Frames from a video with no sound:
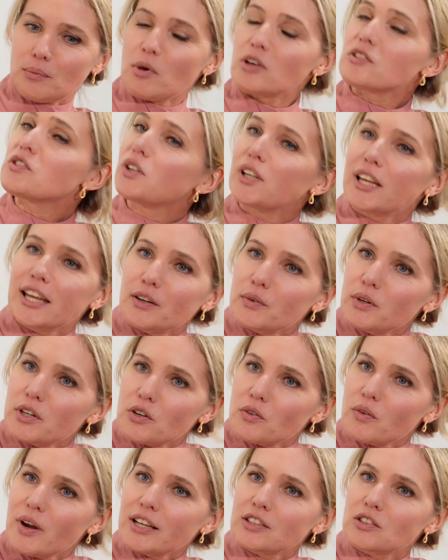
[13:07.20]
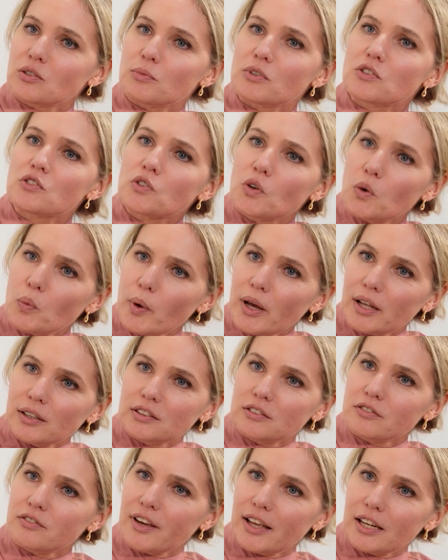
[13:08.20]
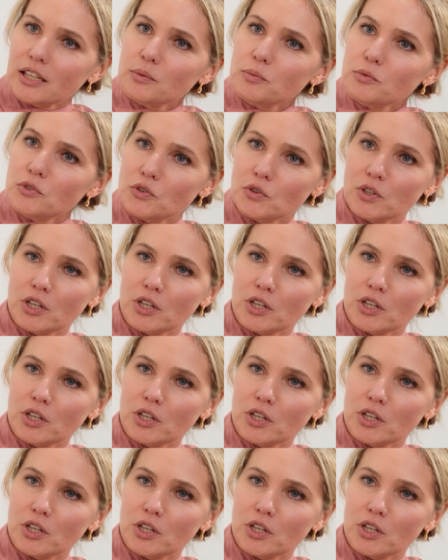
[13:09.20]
muscle layer in the rectum is so well developed.